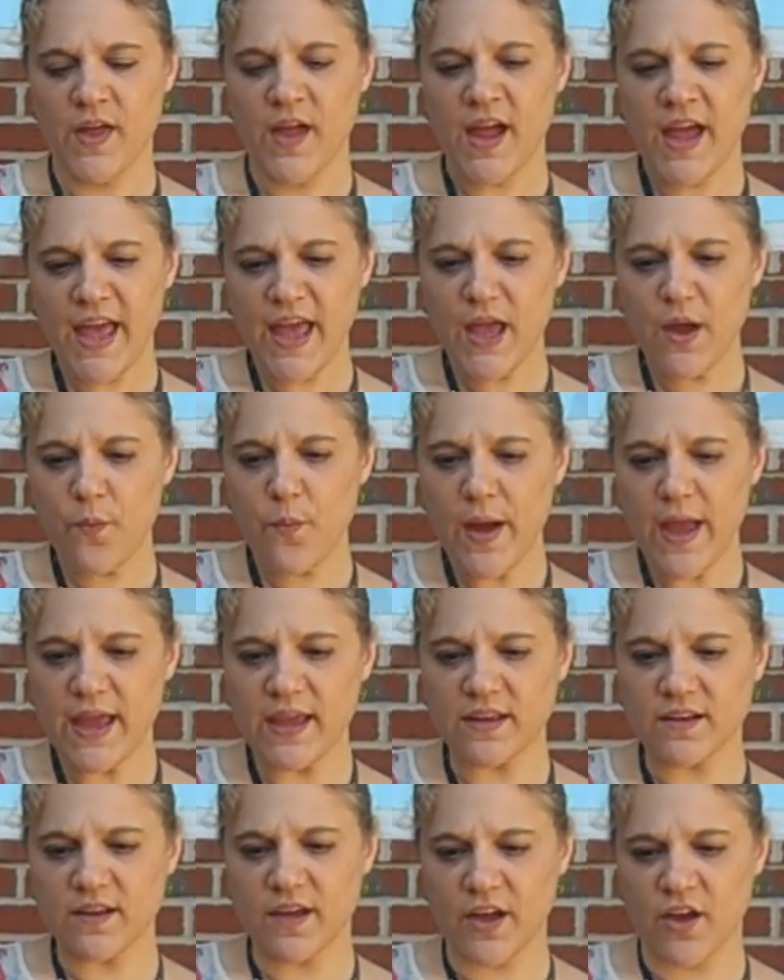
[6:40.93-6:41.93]
"Hey,
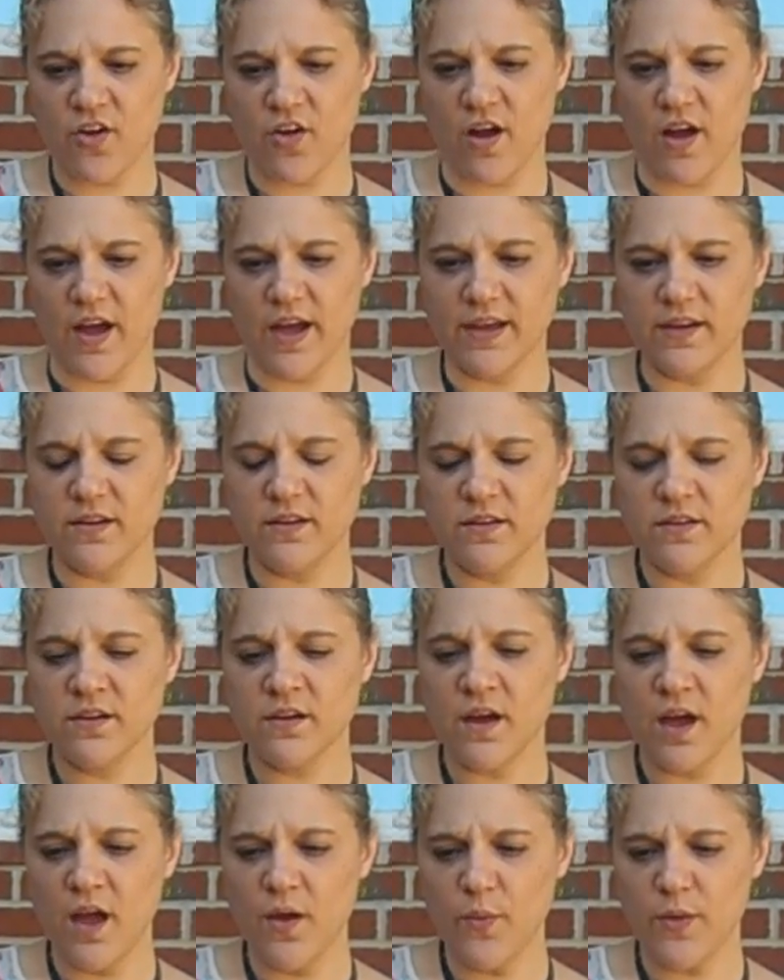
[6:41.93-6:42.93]
wait," I cried.
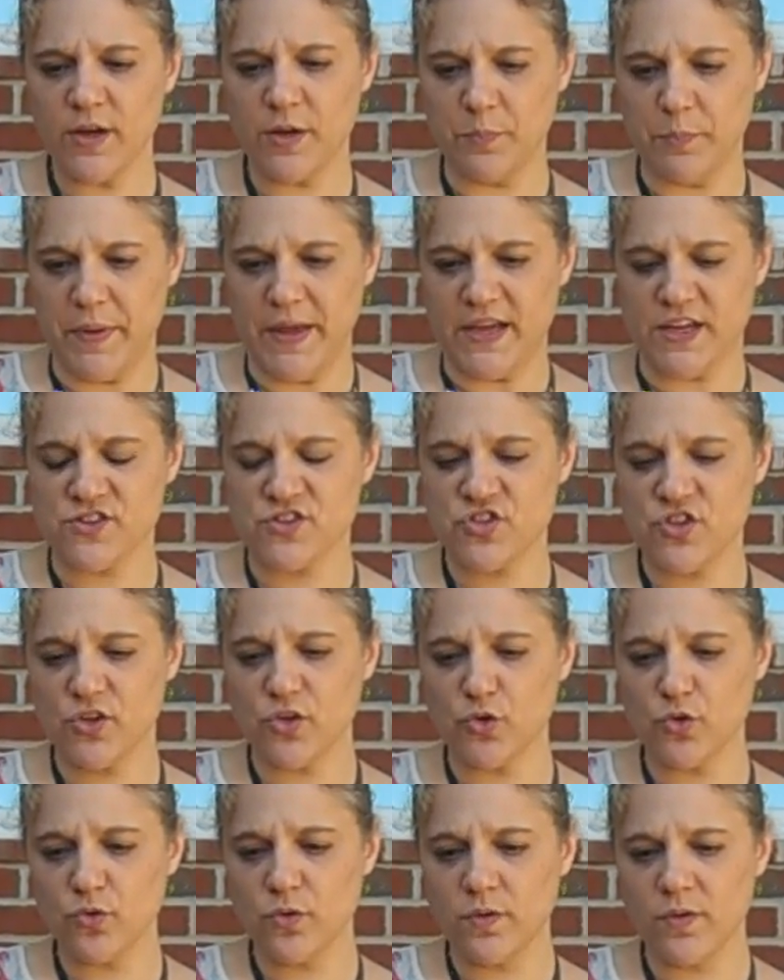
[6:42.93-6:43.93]
"I want to bake
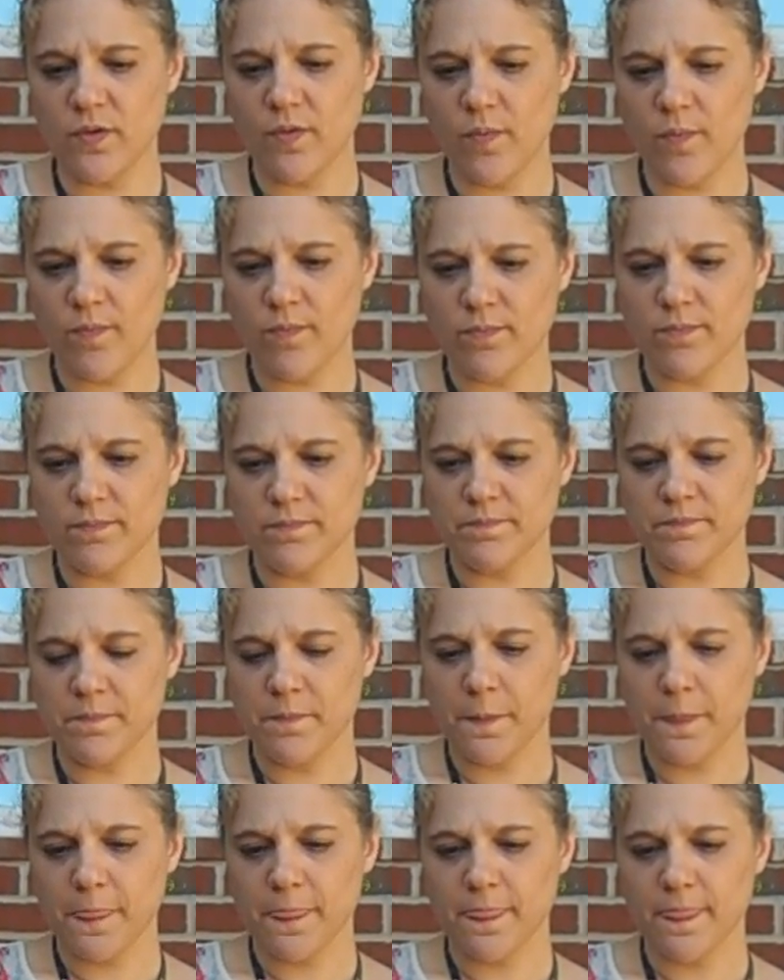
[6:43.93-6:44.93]
too."
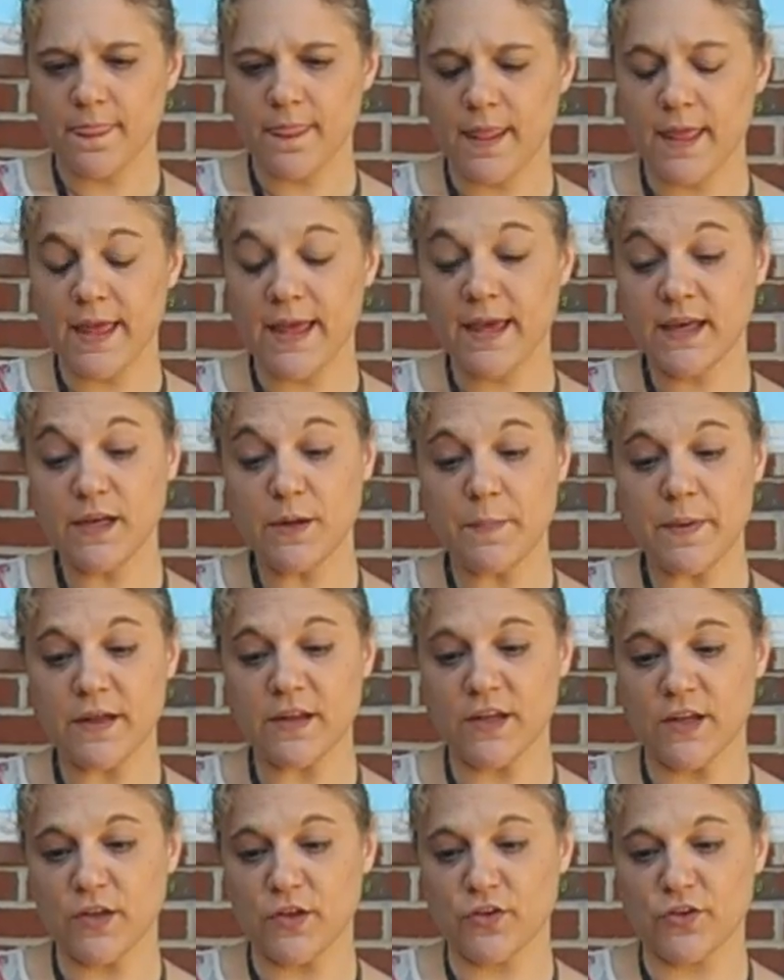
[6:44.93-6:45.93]

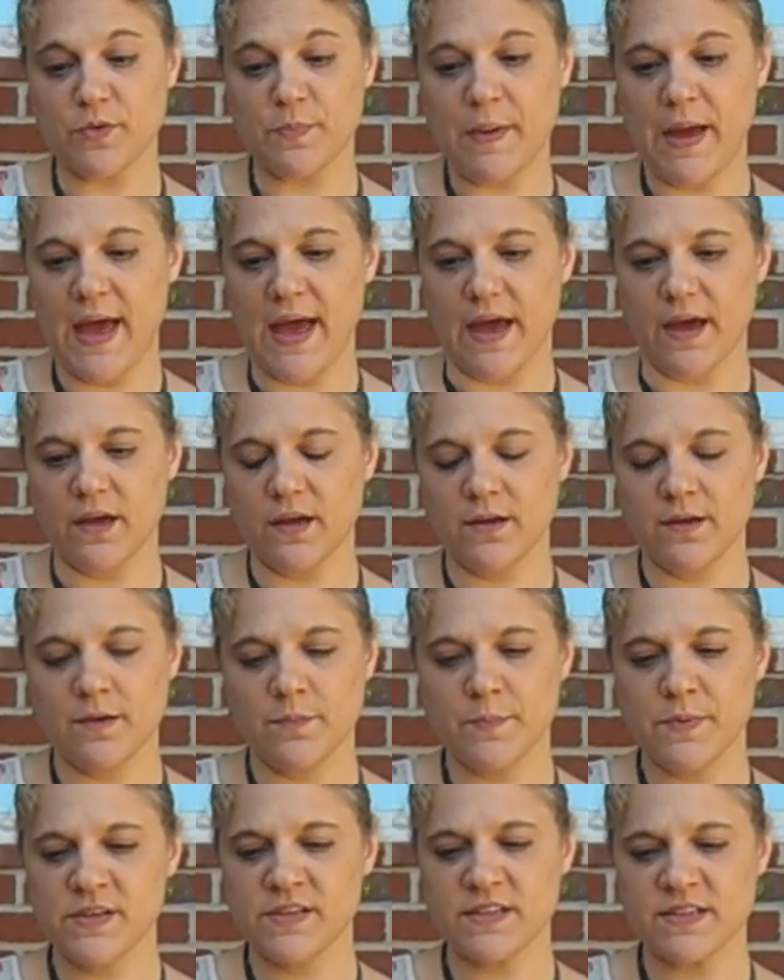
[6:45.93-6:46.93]
Annabelle looked back,
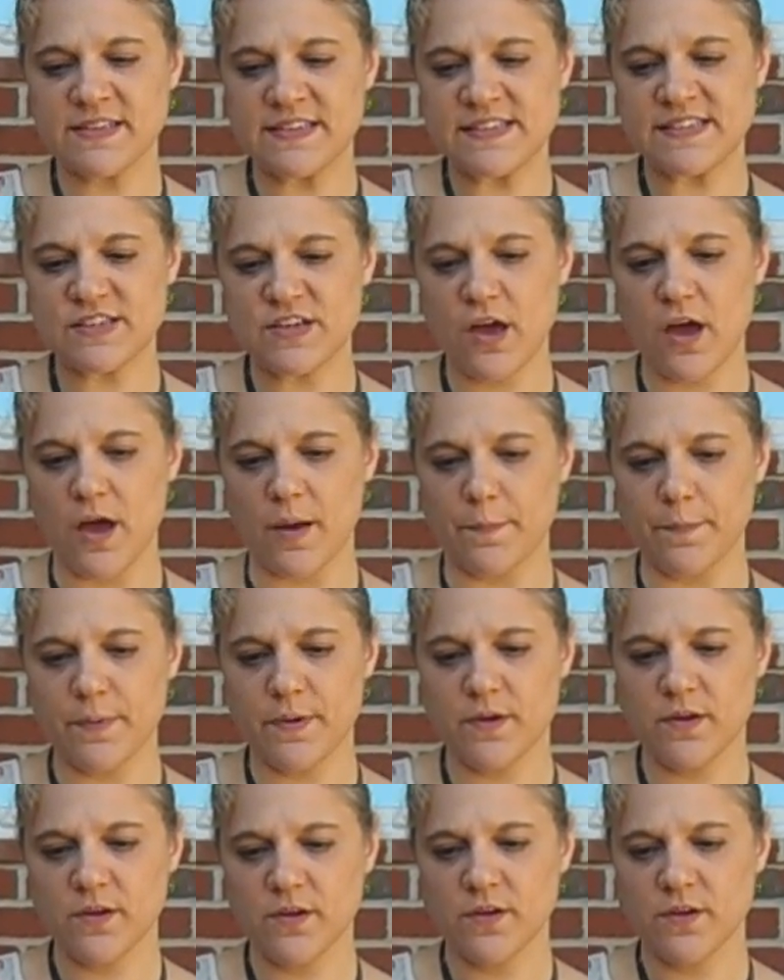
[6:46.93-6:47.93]
but didn't stop.
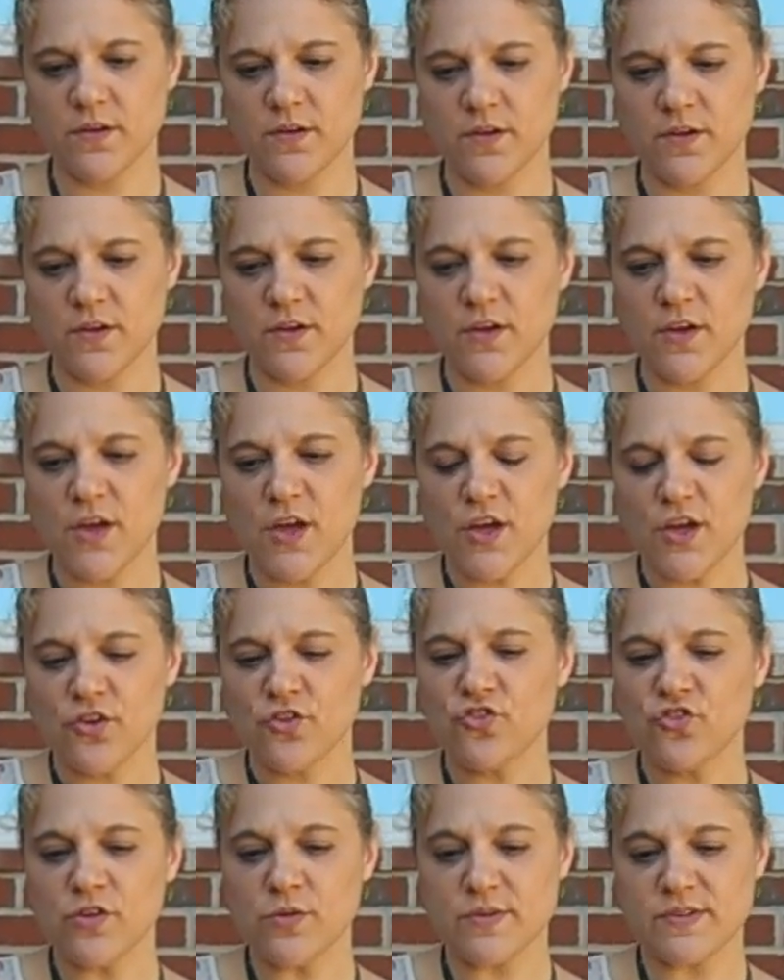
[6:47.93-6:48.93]

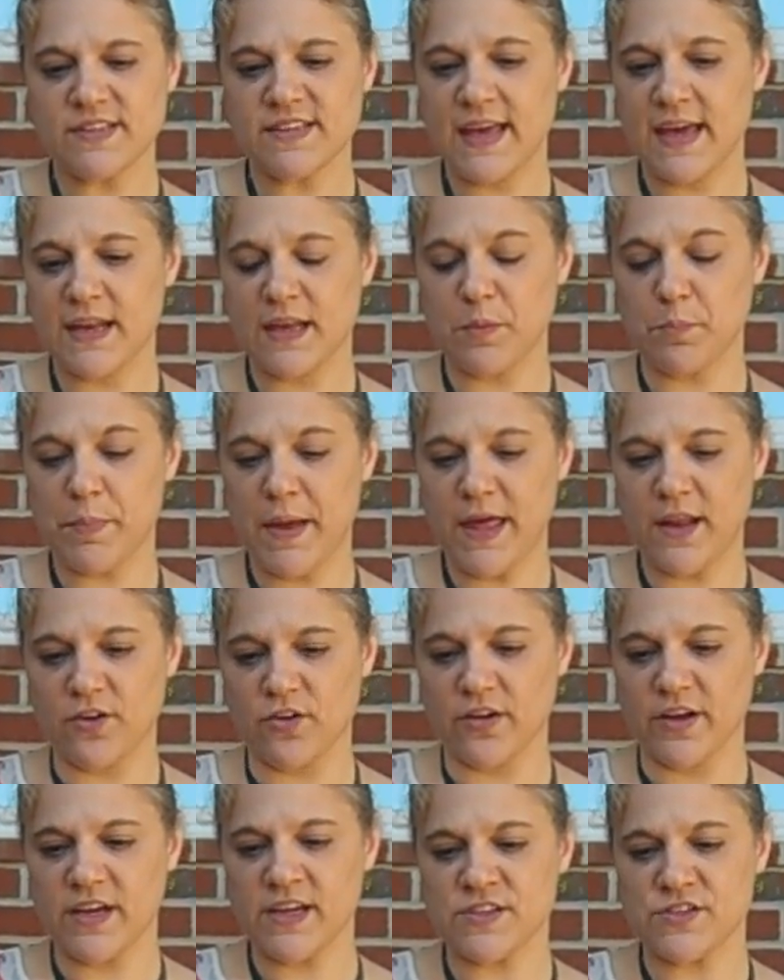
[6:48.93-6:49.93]
She was getting
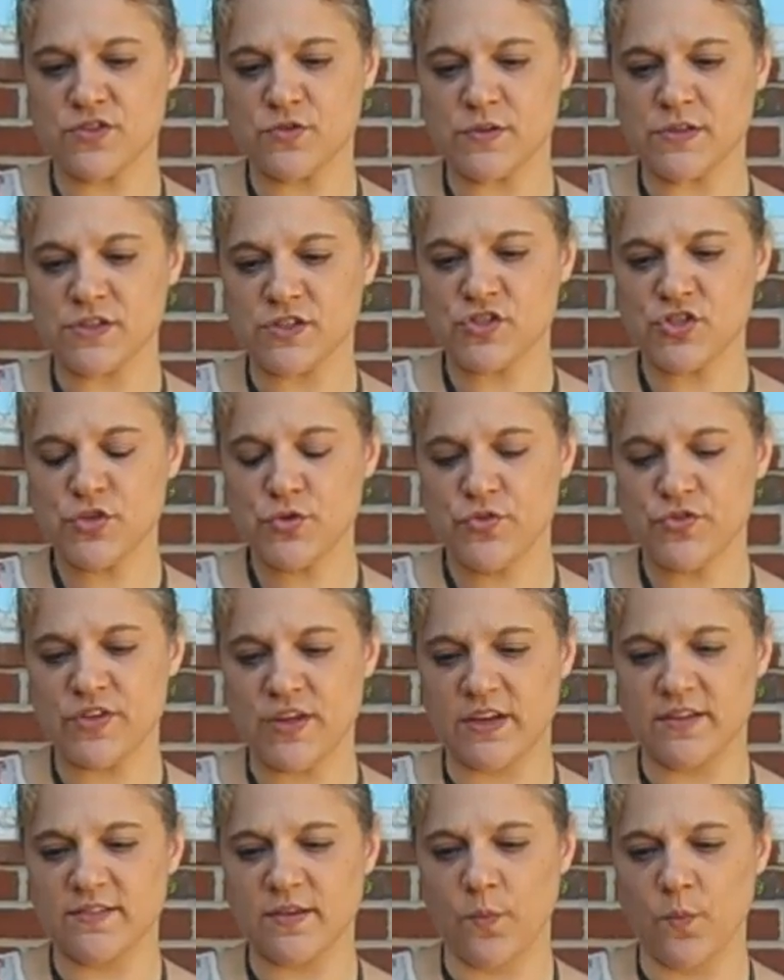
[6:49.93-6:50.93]
better at doing 2
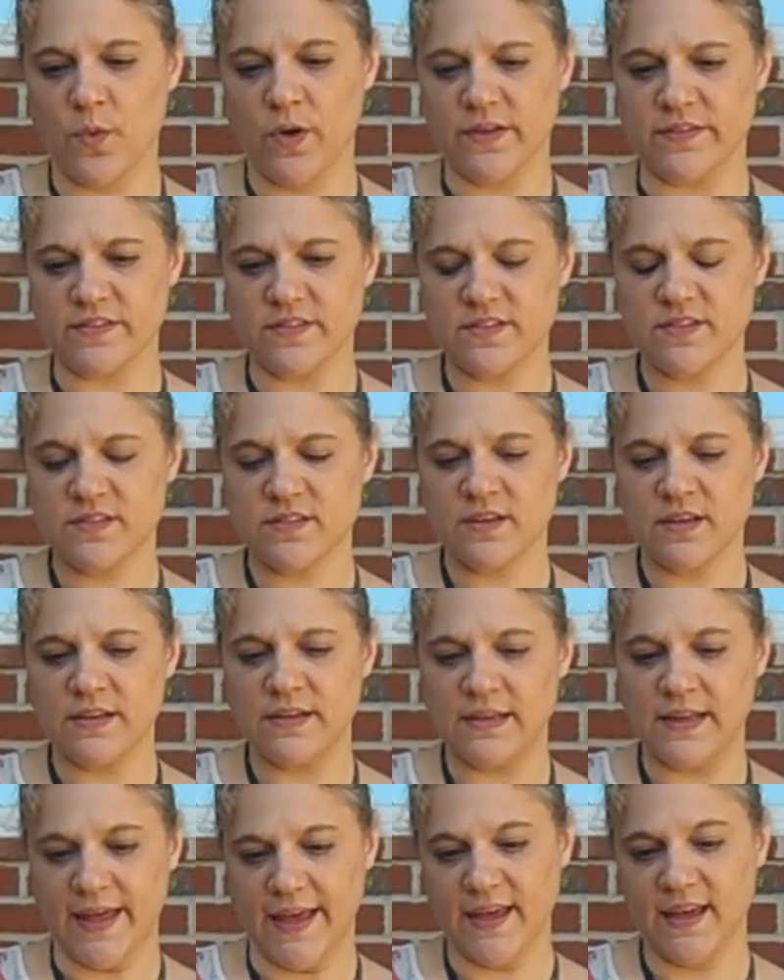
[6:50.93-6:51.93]
things at once,
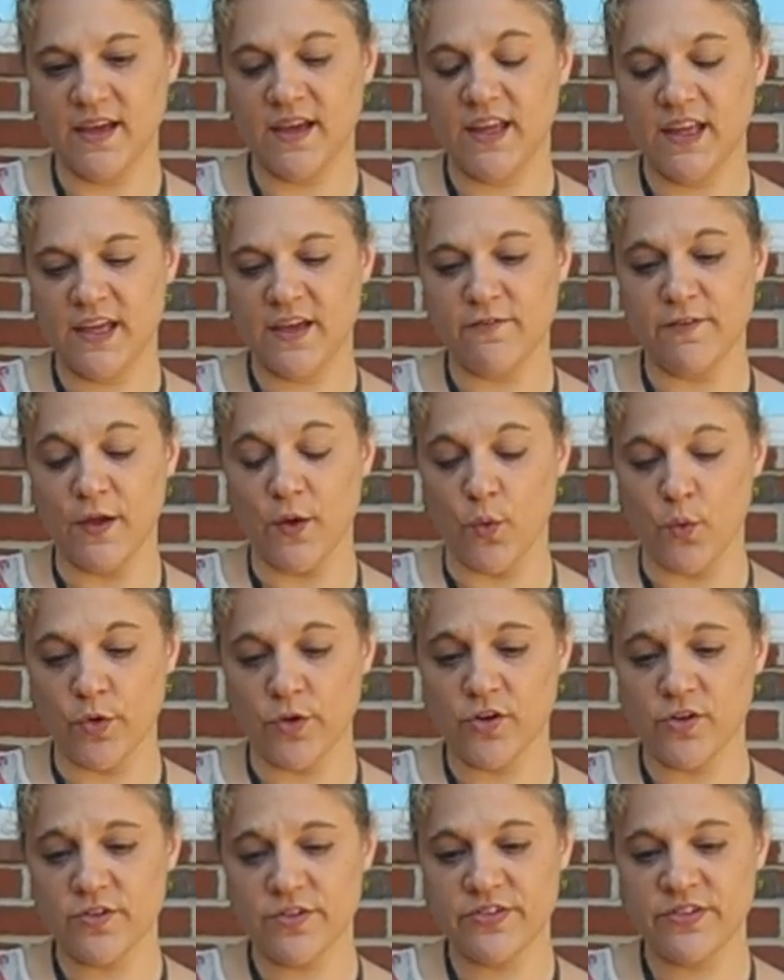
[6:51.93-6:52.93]
like giving
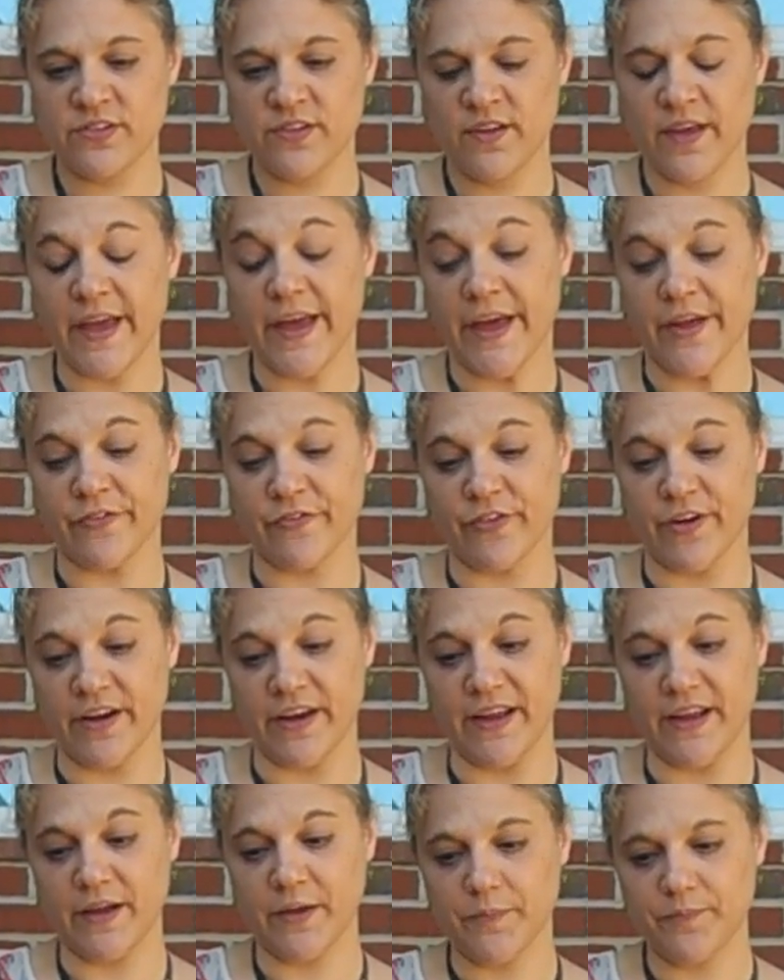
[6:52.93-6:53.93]
orders and
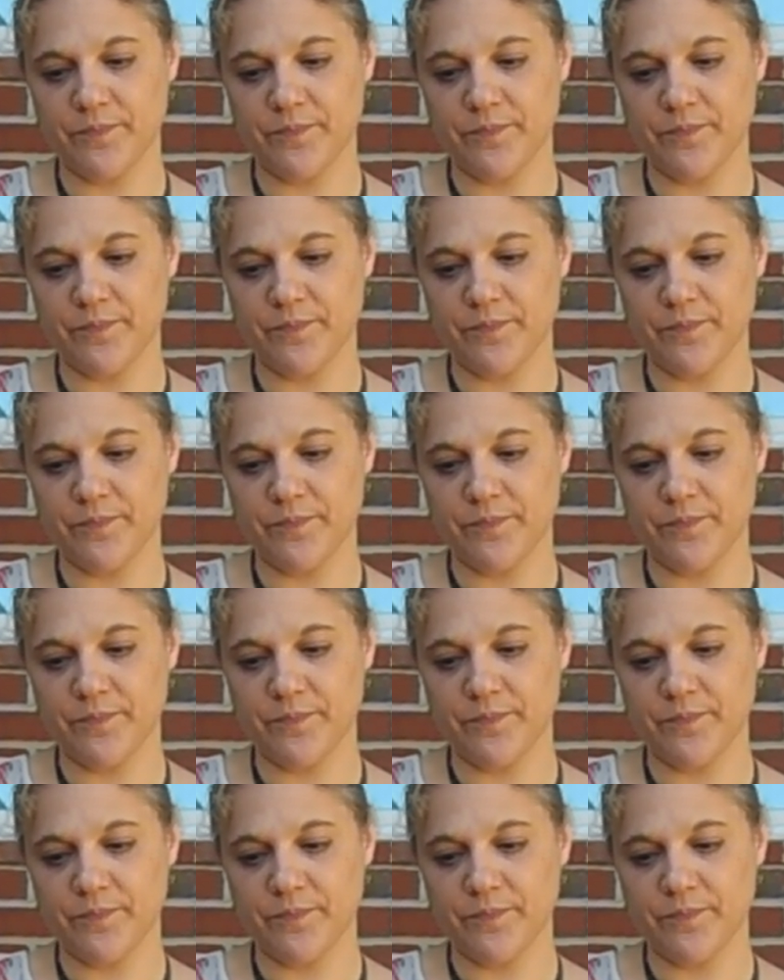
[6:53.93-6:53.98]
running.